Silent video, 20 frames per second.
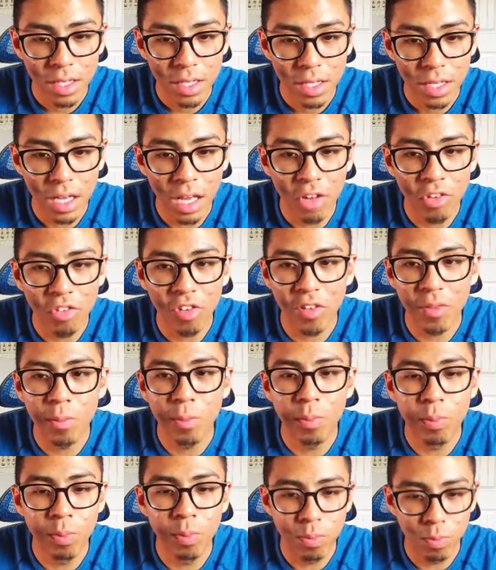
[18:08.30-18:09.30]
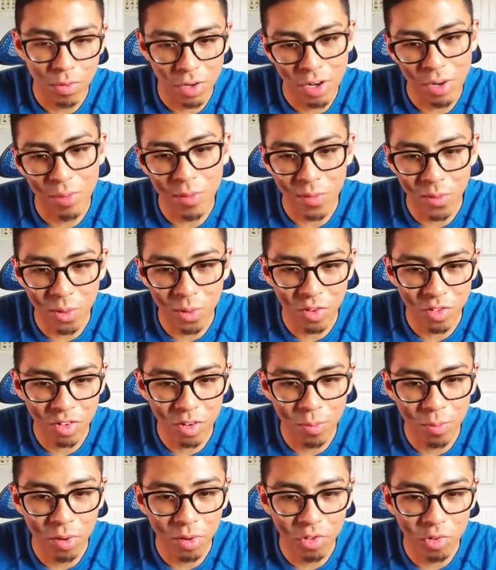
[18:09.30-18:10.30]
And just, of course,
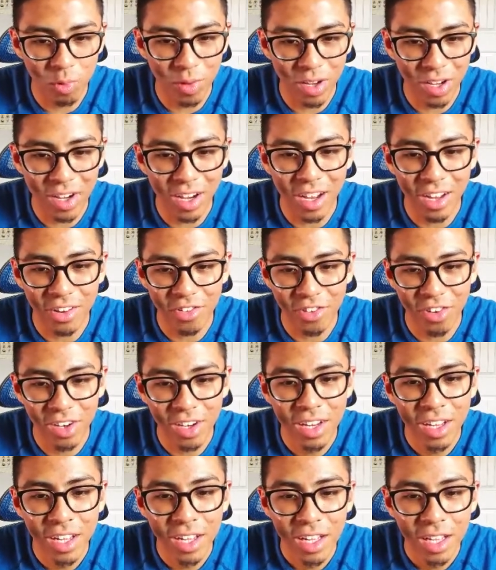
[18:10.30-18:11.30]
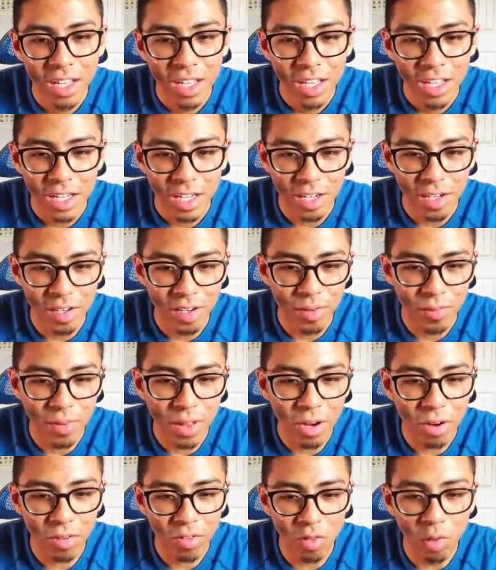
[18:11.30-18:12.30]
approach with caution.
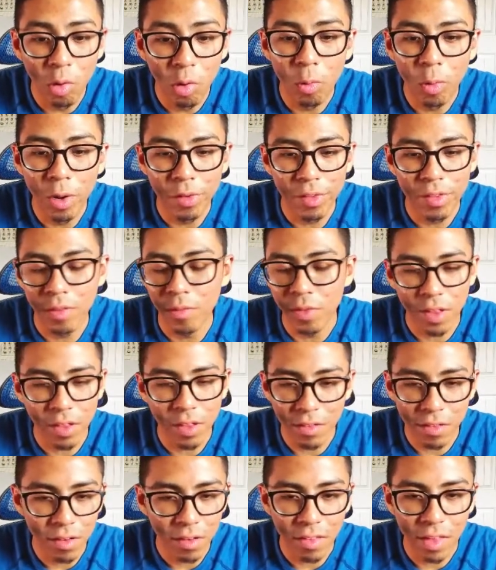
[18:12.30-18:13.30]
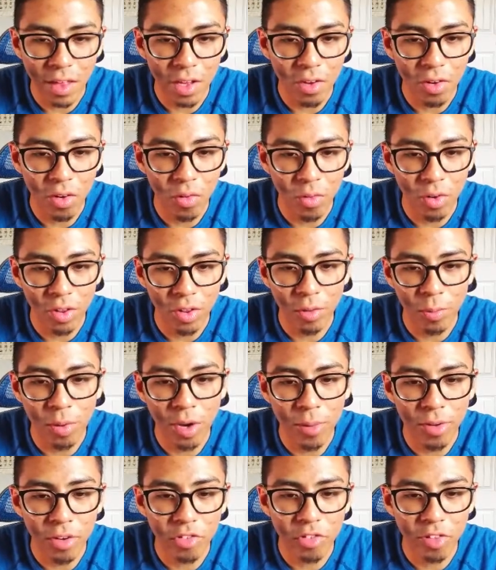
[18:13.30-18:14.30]
They are still relatively easy to take over. They're
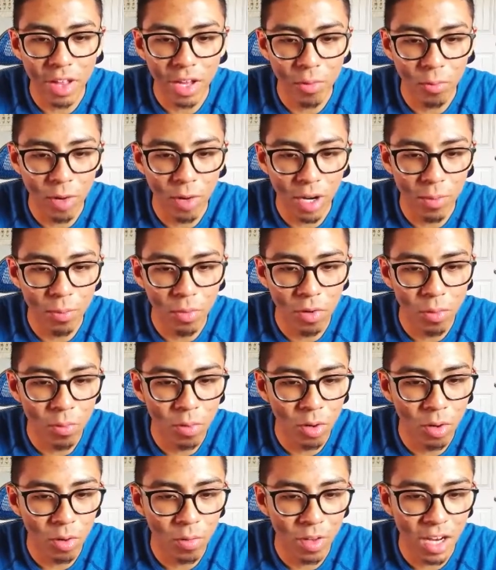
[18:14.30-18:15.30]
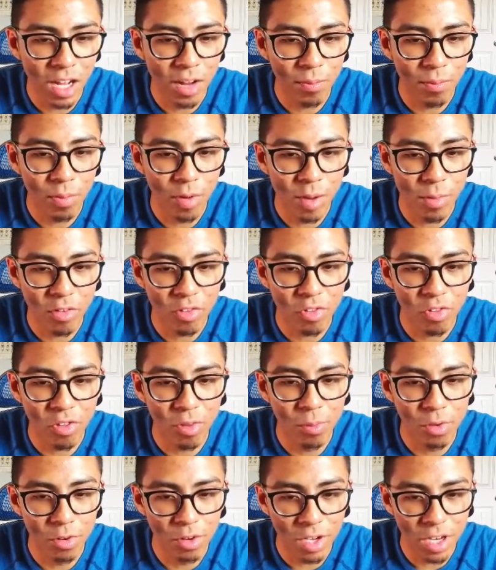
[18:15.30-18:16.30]
pretty much like red Bulborbs and have pretty much
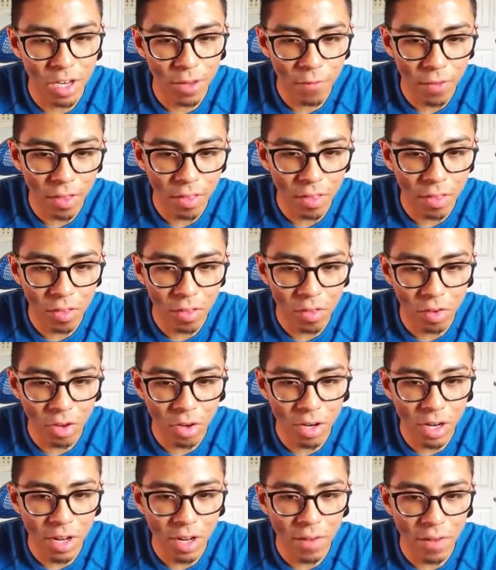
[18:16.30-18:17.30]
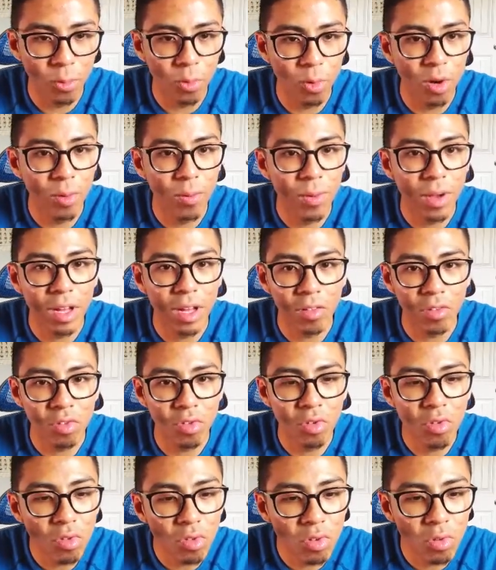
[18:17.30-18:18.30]
similar defenses, so you don't have to worry about
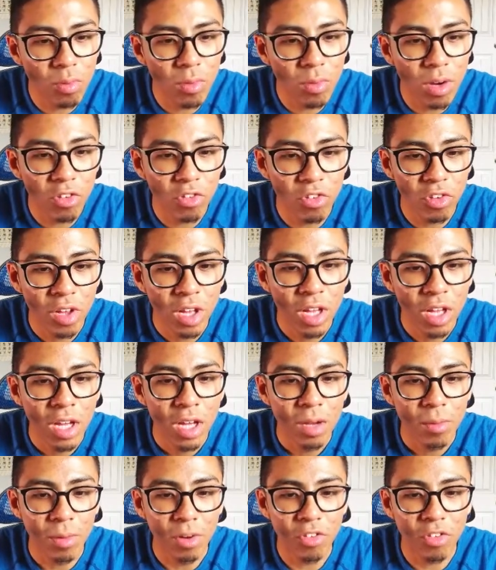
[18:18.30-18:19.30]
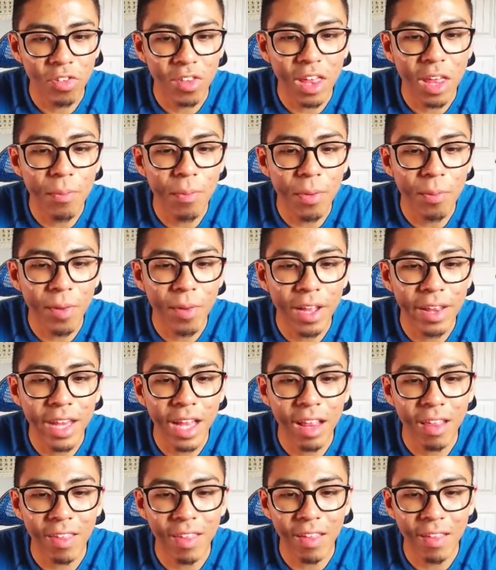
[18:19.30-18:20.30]
it too much. But just keep in mind
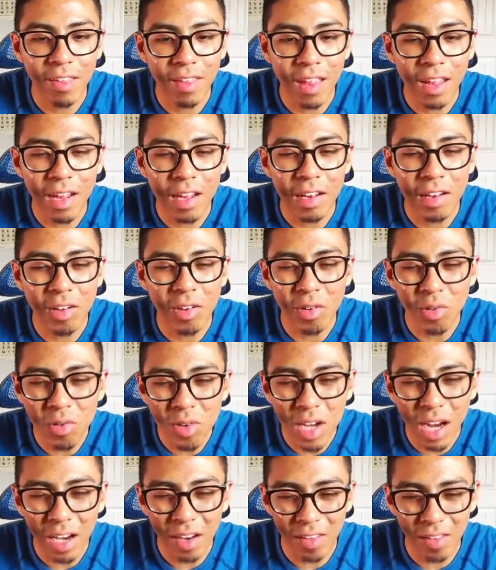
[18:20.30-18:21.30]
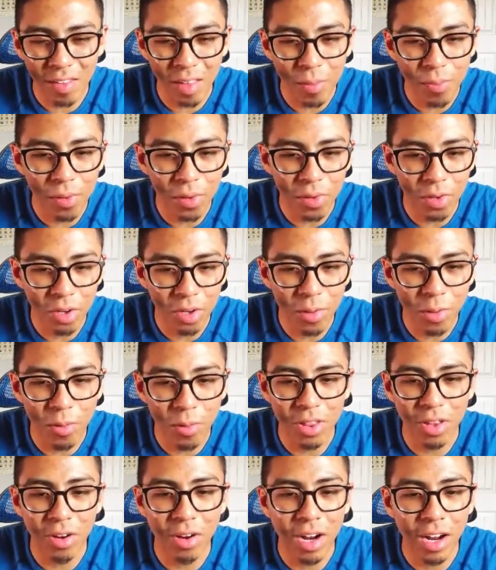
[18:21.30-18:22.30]
that since they do kind of sleep a little bit
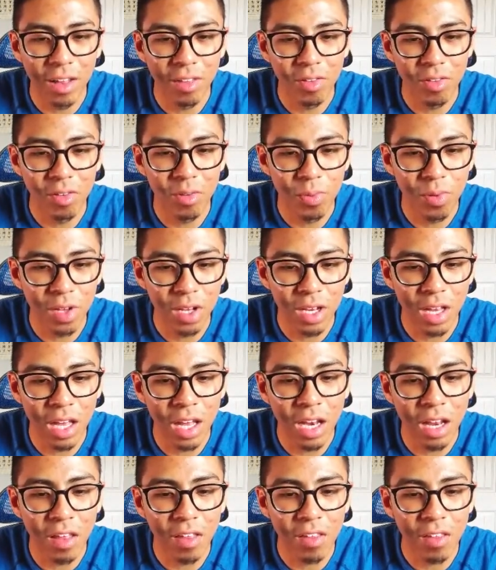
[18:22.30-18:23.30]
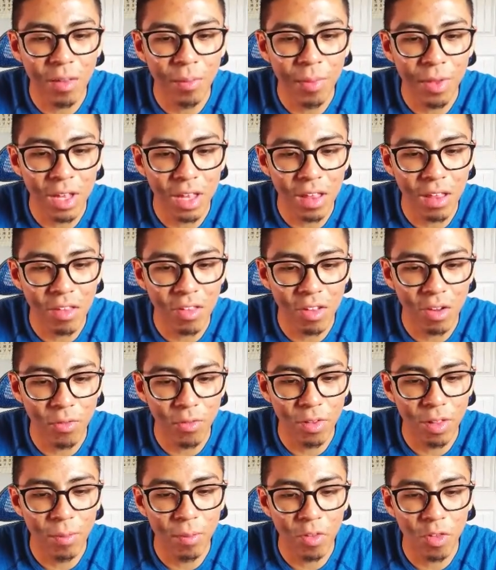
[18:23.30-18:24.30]
with their eyes open, it is a bit easier
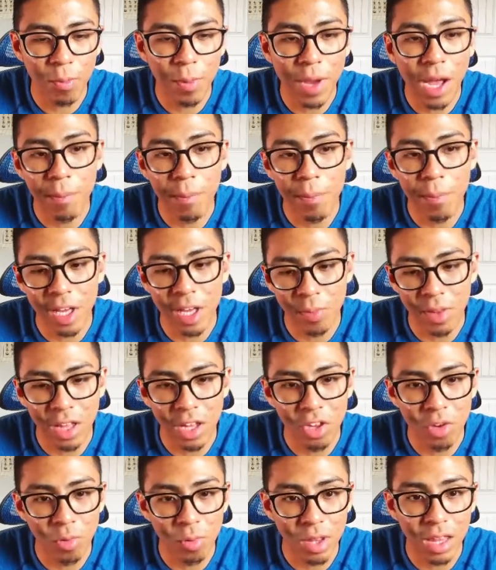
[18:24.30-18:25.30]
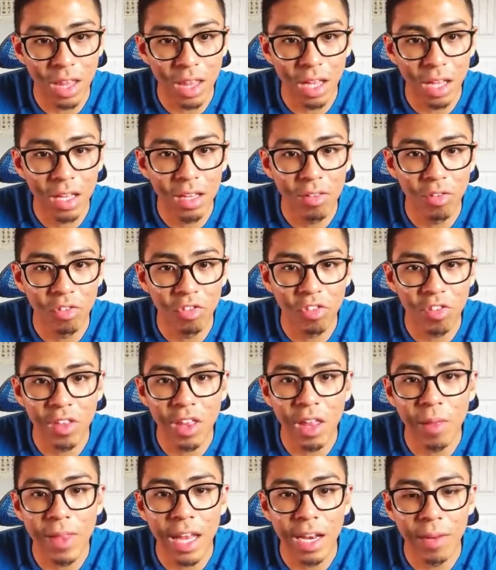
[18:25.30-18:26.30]
for them to spot Pikmin than you would think. So just
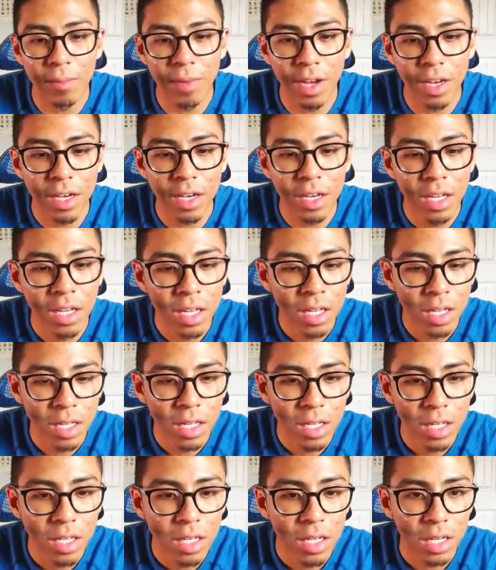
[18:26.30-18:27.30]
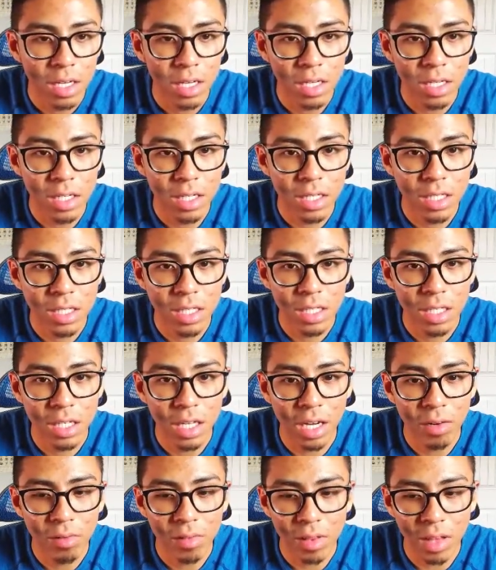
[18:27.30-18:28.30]
keep that in mind.
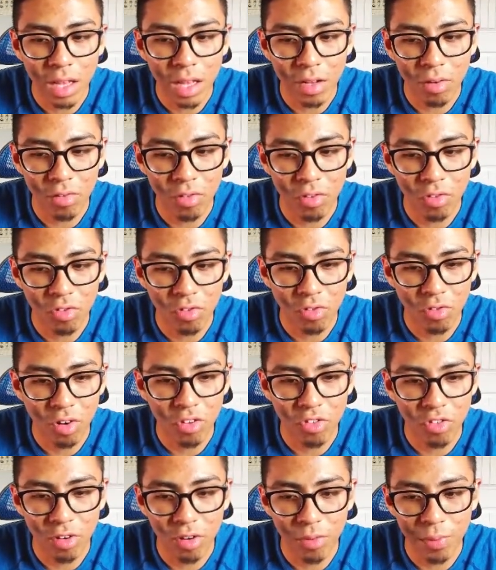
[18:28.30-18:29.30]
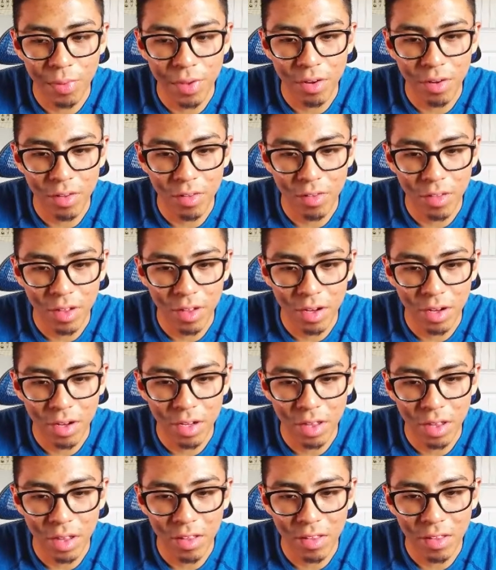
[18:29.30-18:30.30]
I don't think there's a treasure up here, is there?
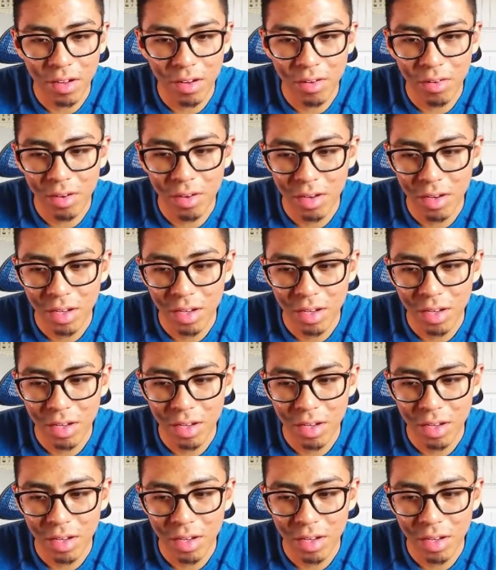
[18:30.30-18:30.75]
Is there?